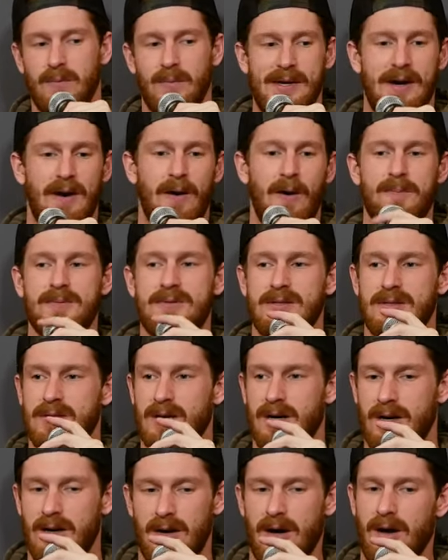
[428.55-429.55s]
We oped
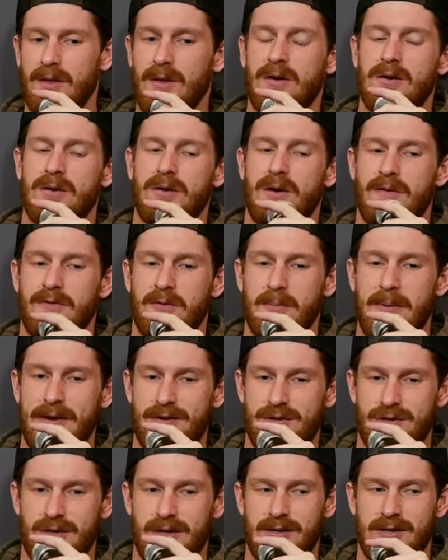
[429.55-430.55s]
the other
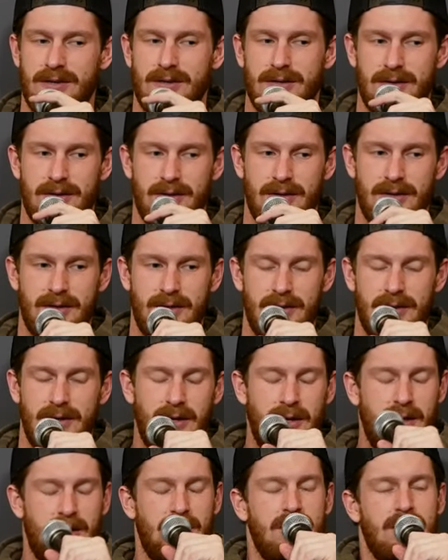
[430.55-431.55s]
information. Yeah.
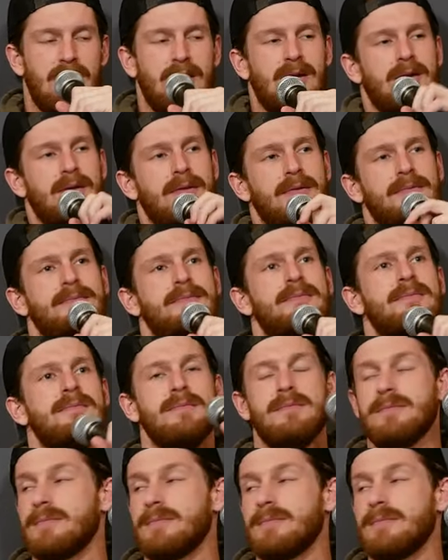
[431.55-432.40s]
It's why we should start a